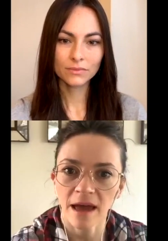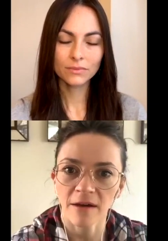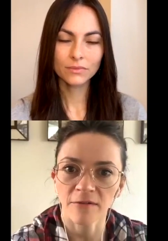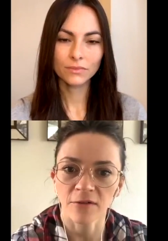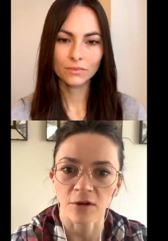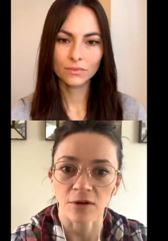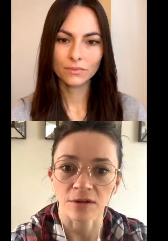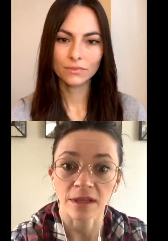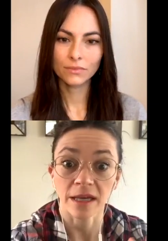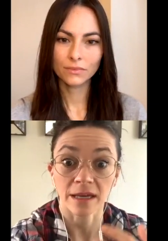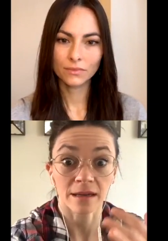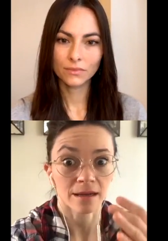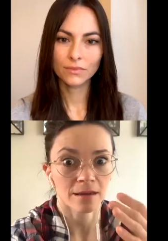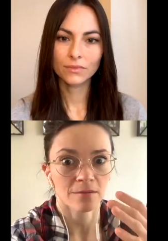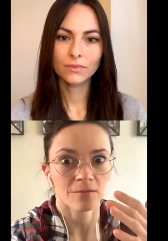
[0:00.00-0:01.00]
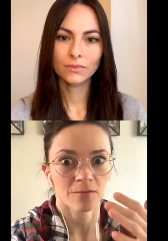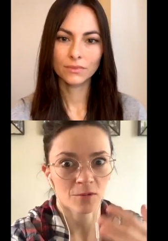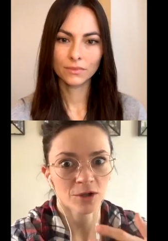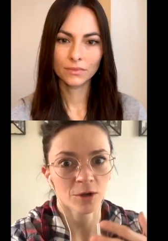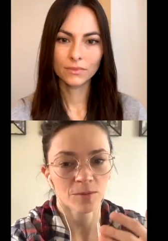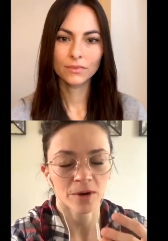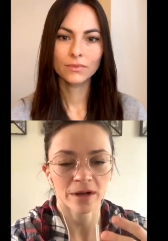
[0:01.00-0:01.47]
Speaker 1: effort, like
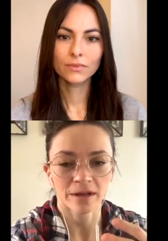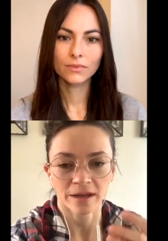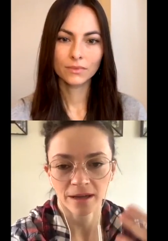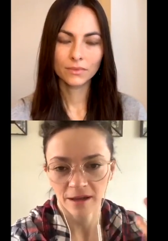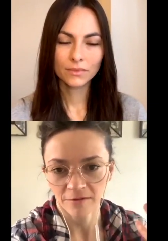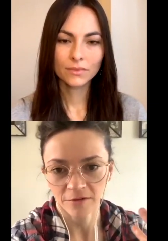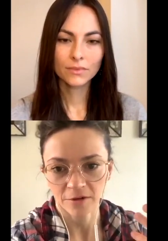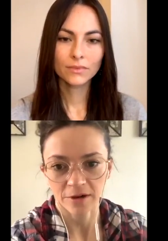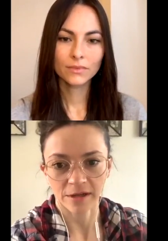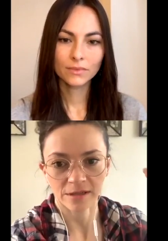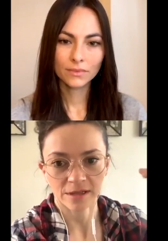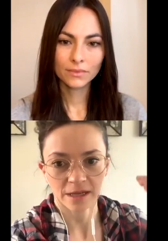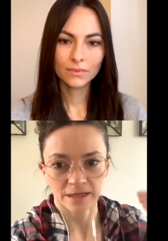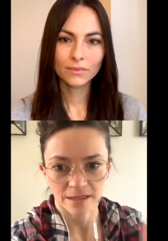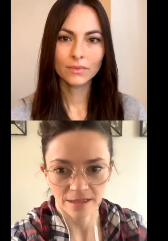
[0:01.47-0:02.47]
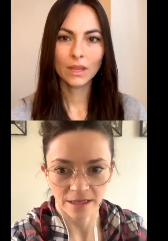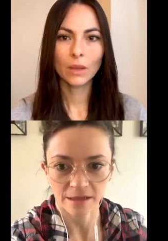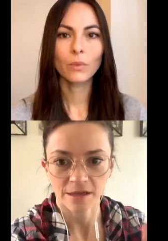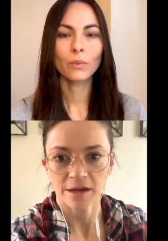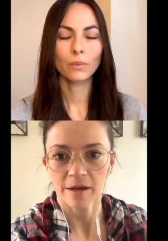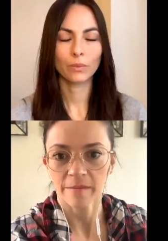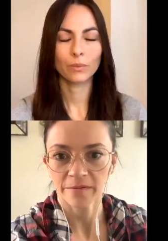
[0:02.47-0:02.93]
when you're pregnant, effort is like
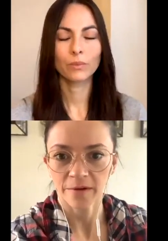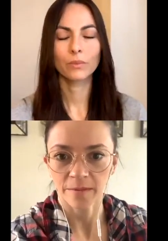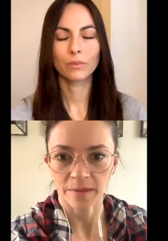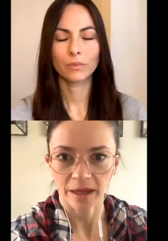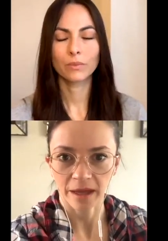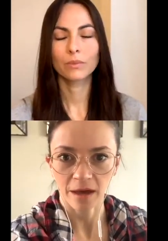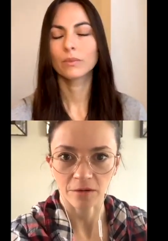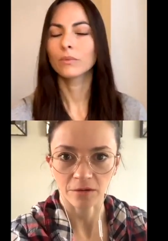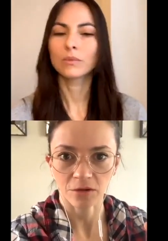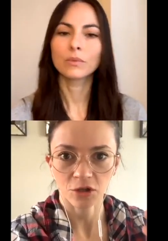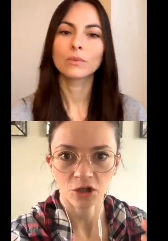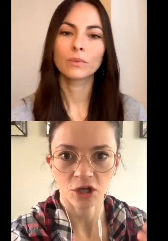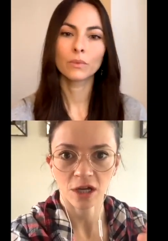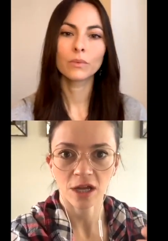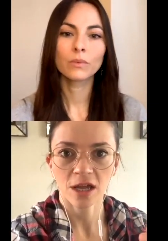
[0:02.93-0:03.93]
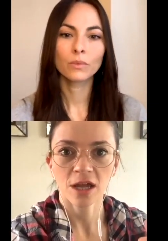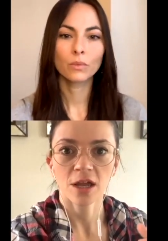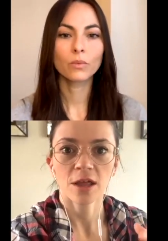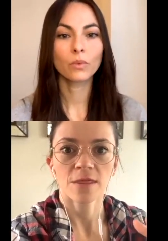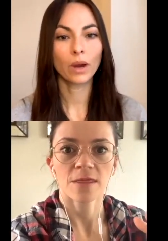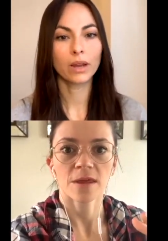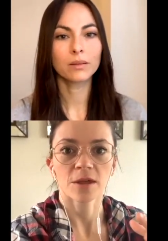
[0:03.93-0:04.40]
standing up from the couch.
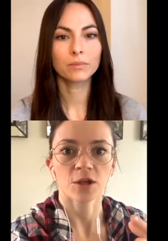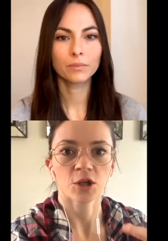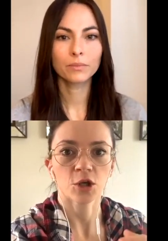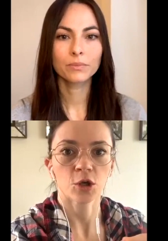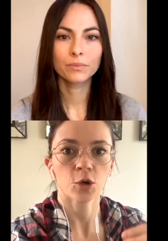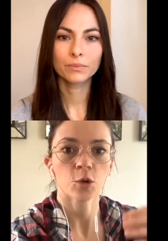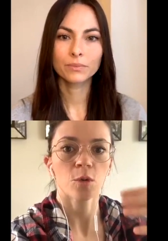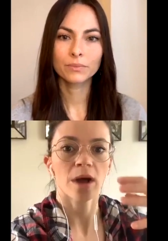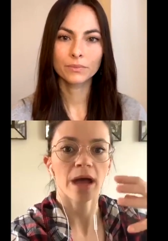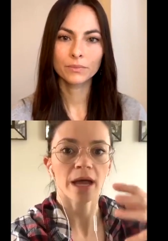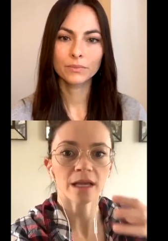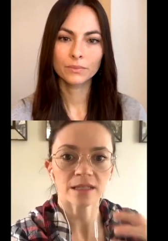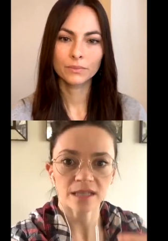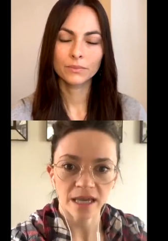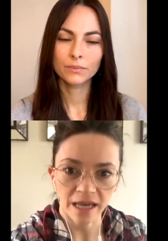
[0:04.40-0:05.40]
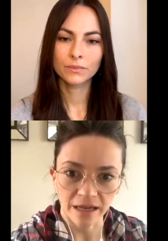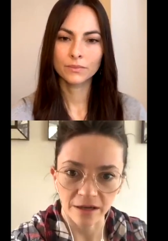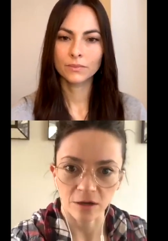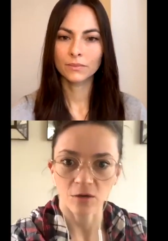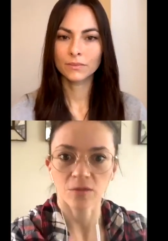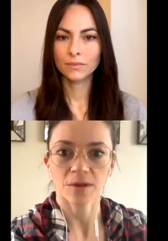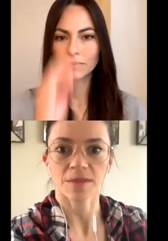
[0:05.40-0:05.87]
Right. That you
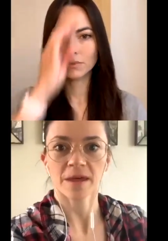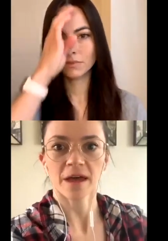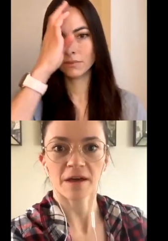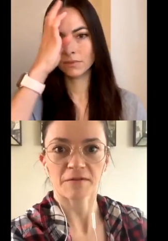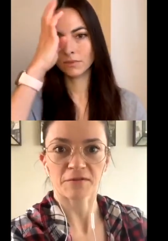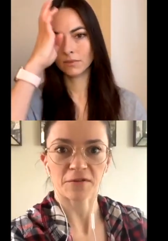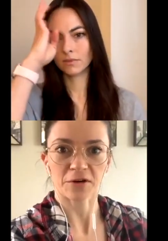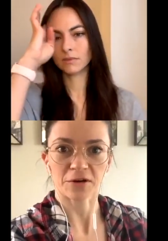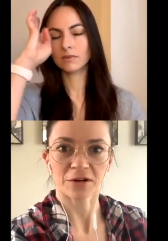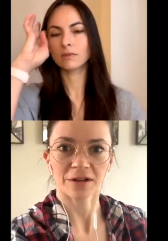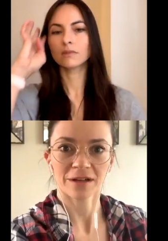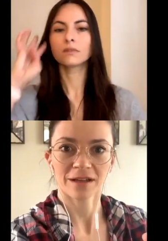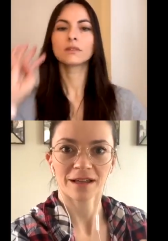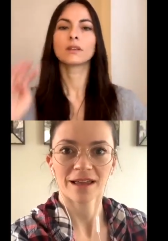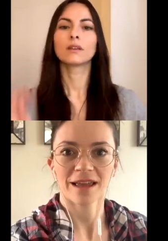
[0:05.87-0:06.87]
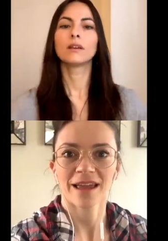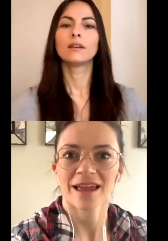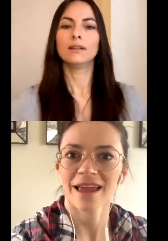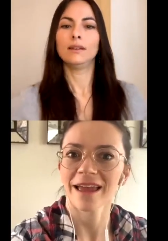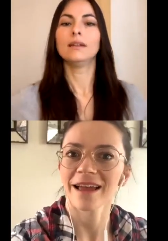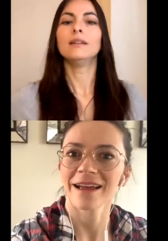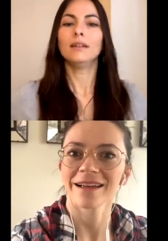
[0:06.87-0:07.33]
exhale with the effort,
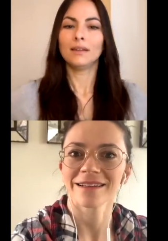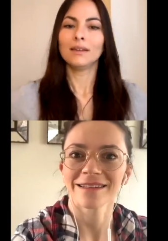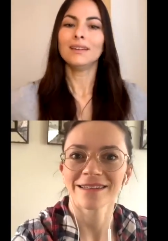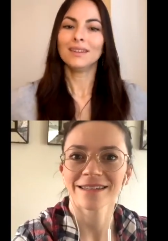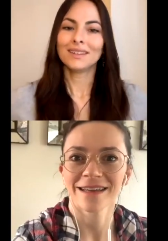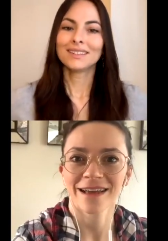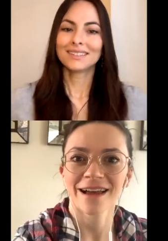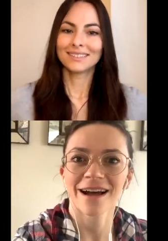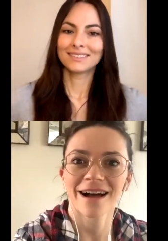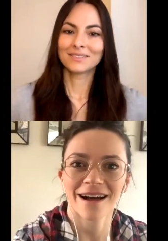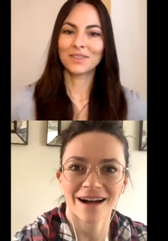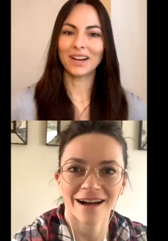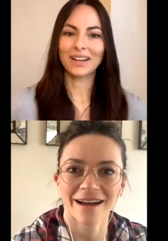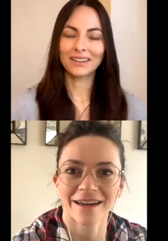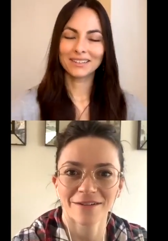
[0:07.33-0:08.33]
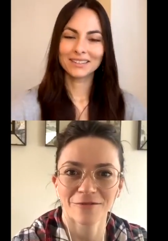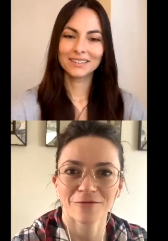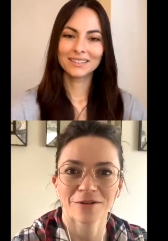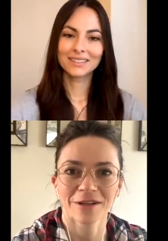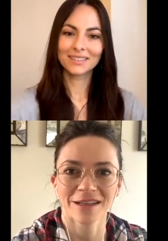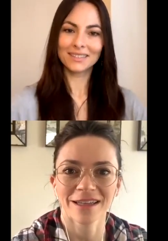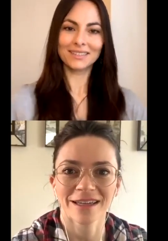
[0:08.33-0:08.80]
and Right. I
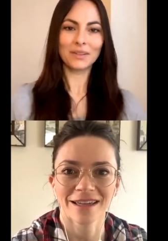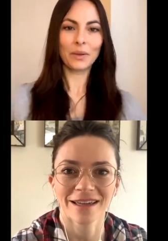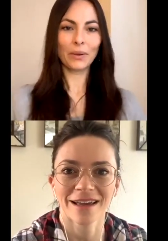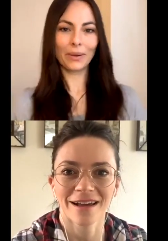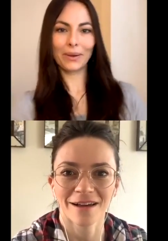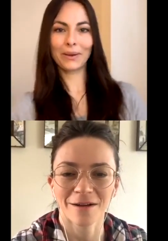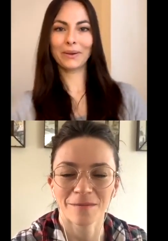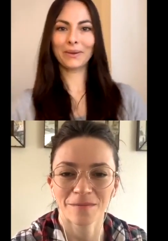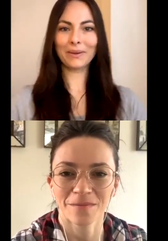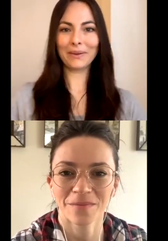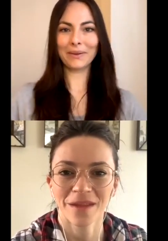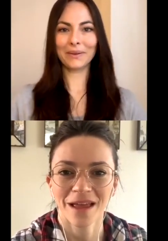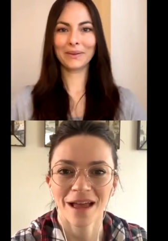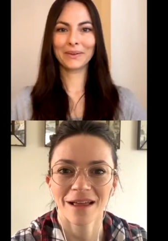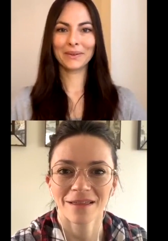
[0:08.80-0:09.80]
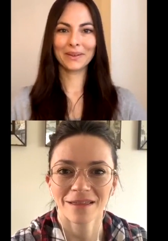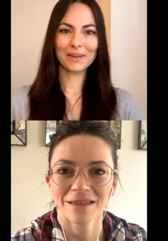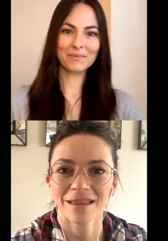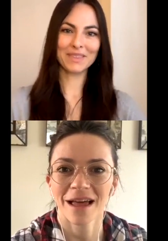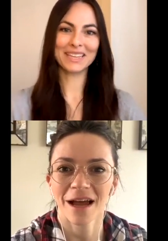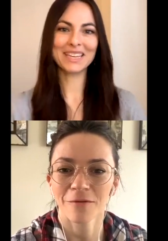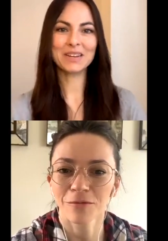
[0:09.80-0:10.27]
really um, I'm
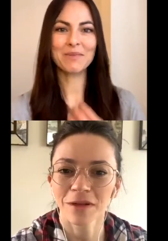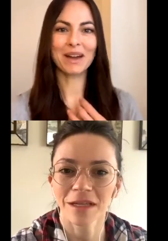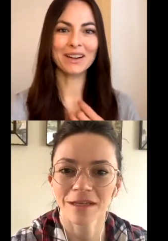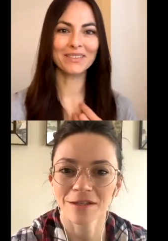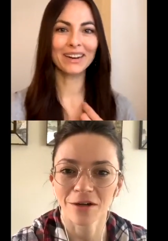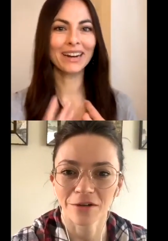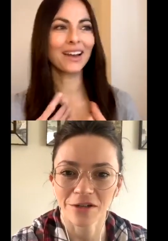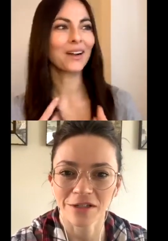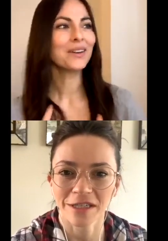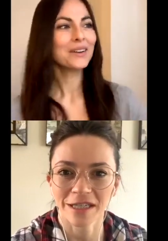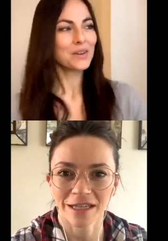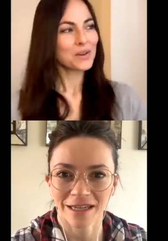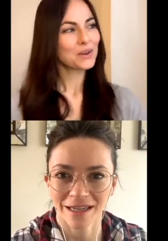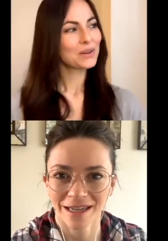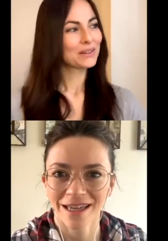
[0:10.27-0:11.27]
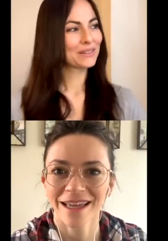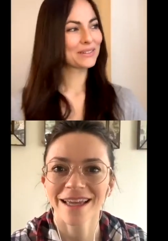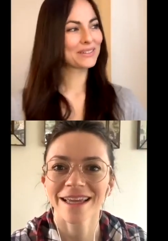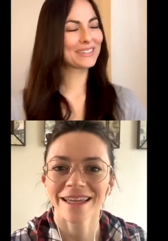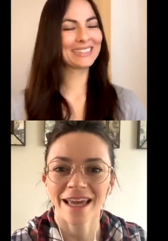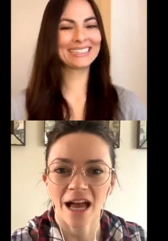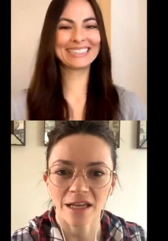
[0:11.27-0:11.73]
thinking. I really started to
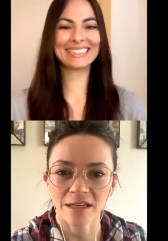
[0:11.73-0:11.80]
yeah